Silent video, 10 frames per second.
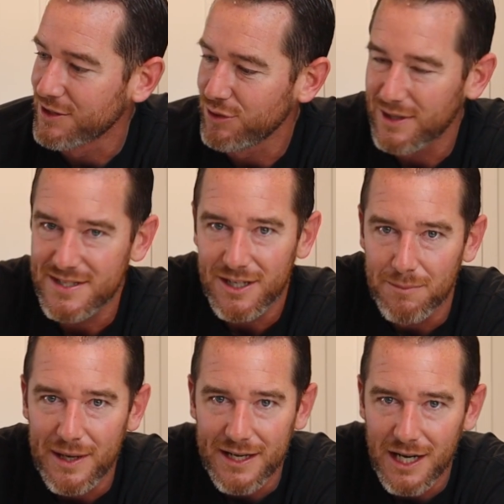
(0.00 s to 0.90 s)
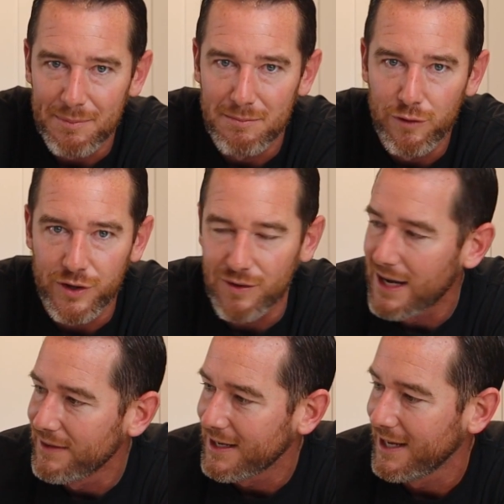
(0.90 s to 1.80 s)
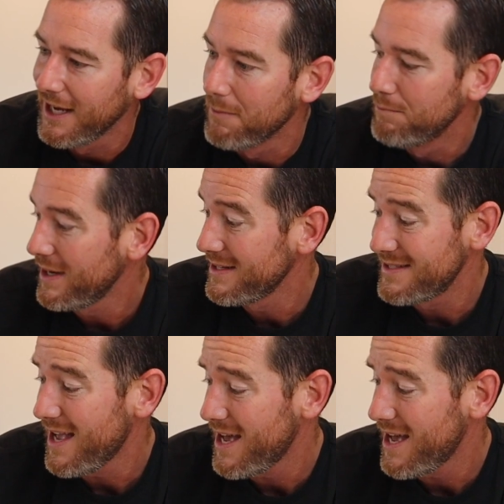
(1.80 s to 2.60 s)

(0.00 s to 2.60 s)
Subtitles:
so you can still pick it up and move it around like I am, but it